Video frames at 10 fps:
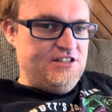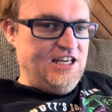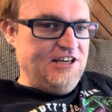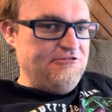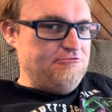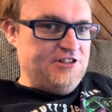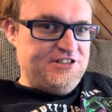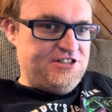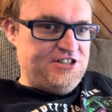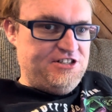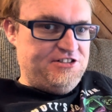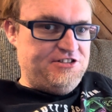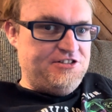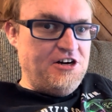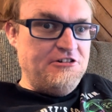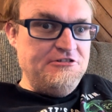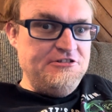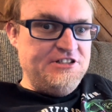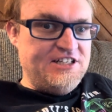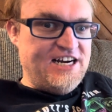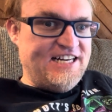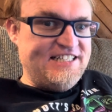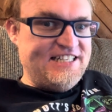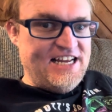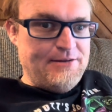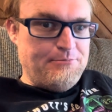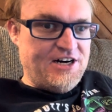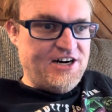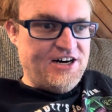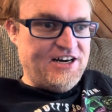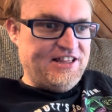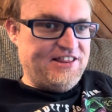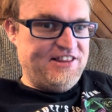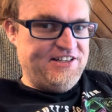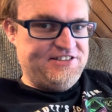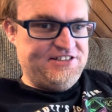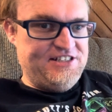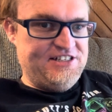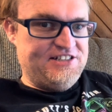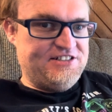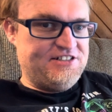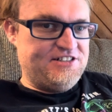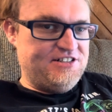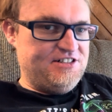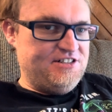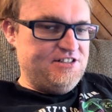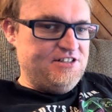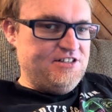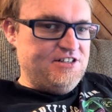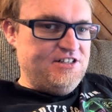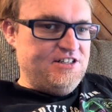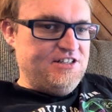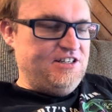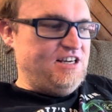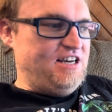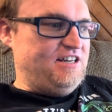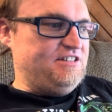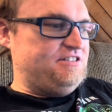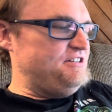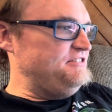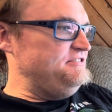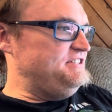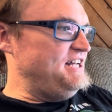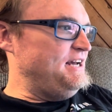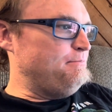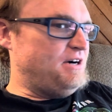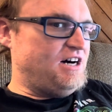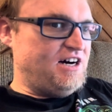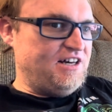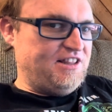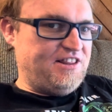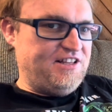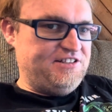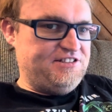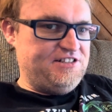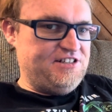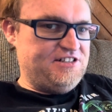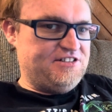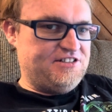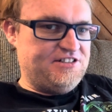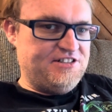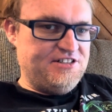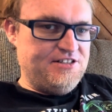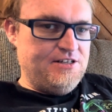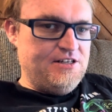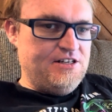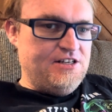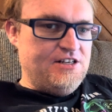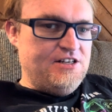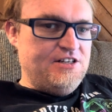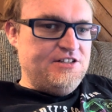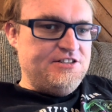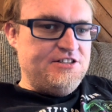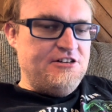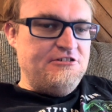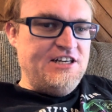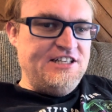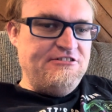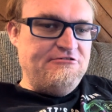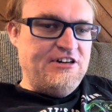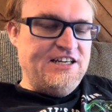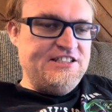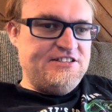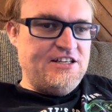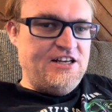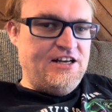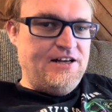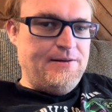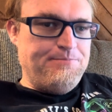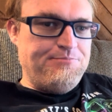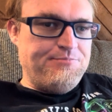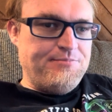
It was just so goddamn hot this year. Yeah, so damn hot this year. So anyways, um,